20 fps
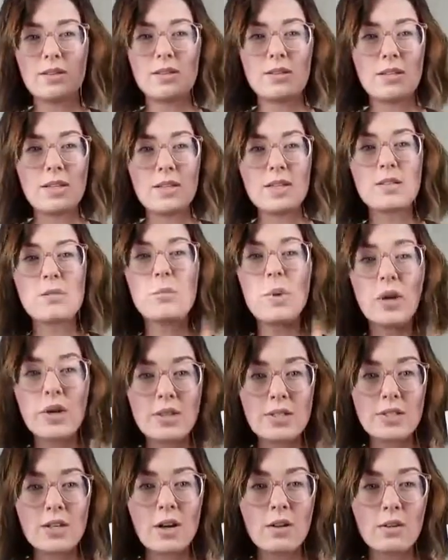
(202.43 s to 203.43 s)
This book
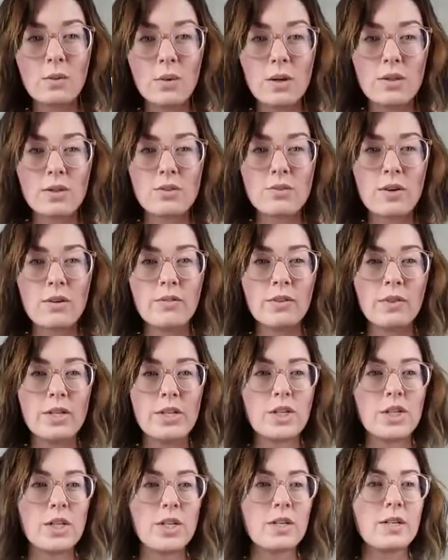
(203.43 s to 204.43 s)
is called The Wellness
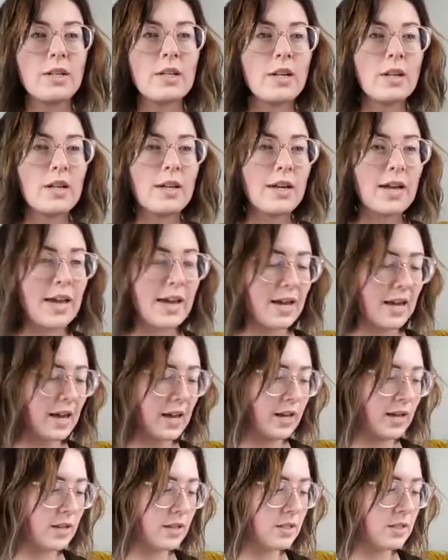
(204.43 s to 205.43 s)
Revelation,
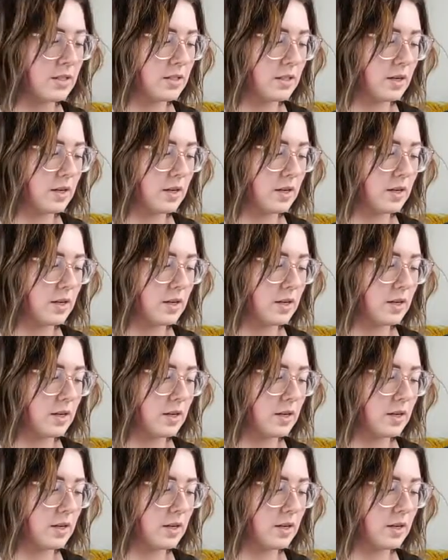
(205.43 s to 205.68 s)
and